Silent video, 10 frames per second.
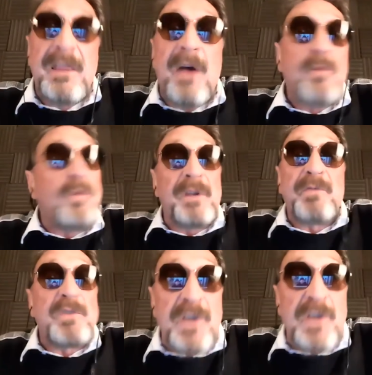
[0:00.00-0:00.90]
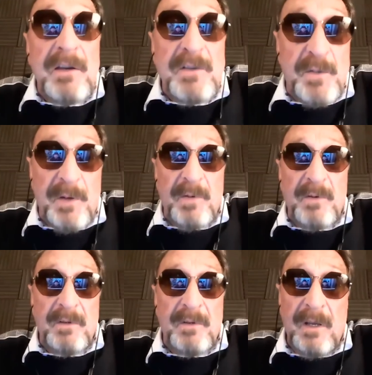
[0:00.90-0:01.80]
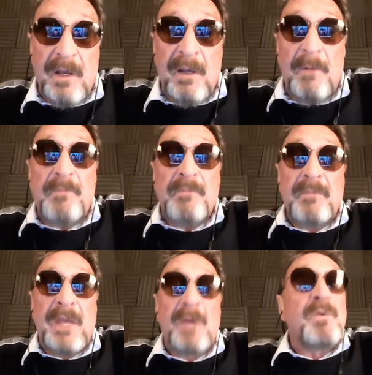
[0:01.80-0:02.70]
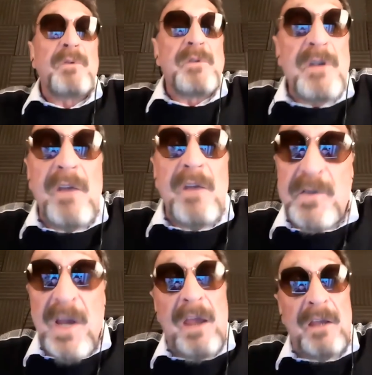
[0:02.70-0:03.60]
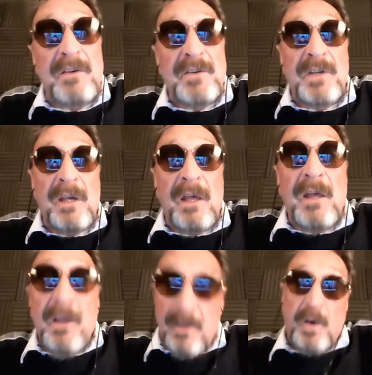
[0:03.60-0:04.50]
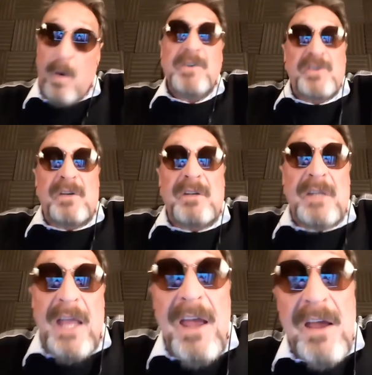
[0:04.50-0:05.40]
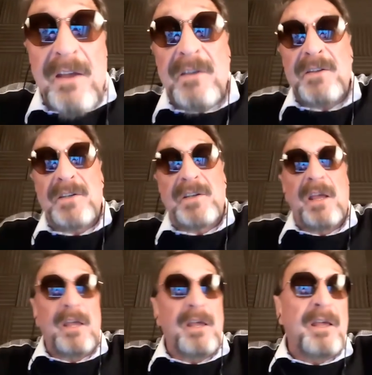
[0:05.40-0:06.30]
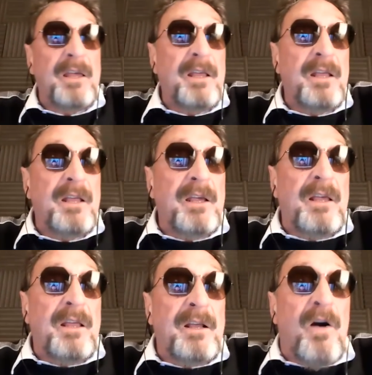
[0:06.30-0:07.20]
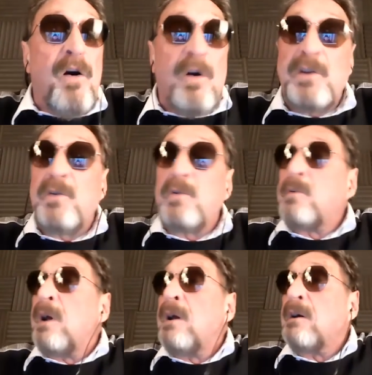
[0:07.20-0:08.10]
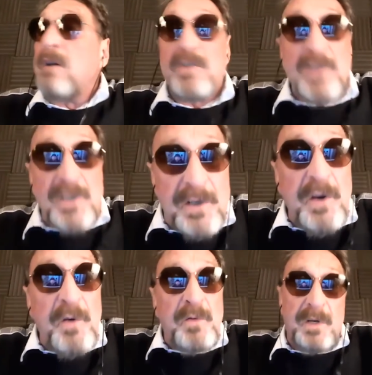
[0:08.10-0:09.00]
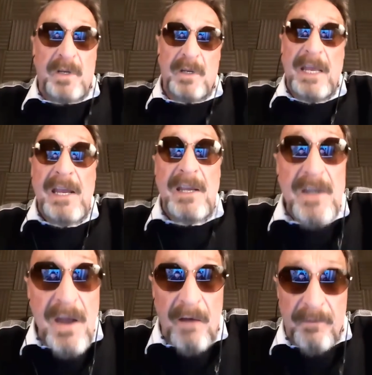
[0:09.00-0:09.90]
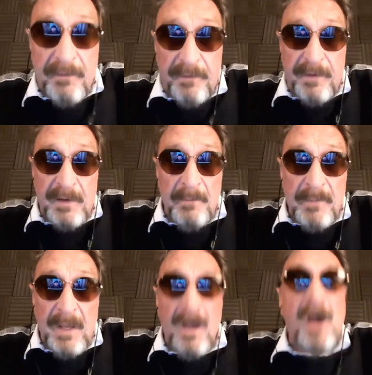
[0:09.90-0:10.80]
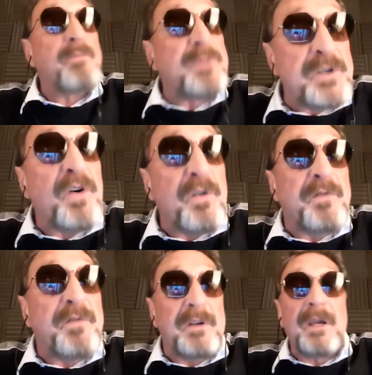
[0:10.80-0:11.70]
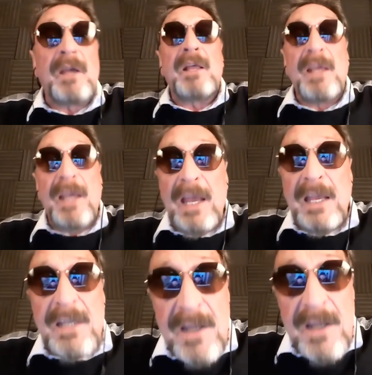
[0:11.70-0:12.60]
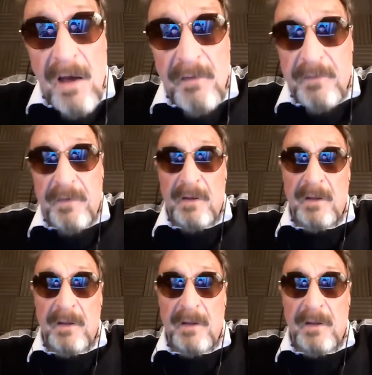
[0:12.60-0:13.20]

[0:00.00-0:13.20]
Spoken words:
That will never change, people. That will never change. The question is, are you astute enough, observant enough,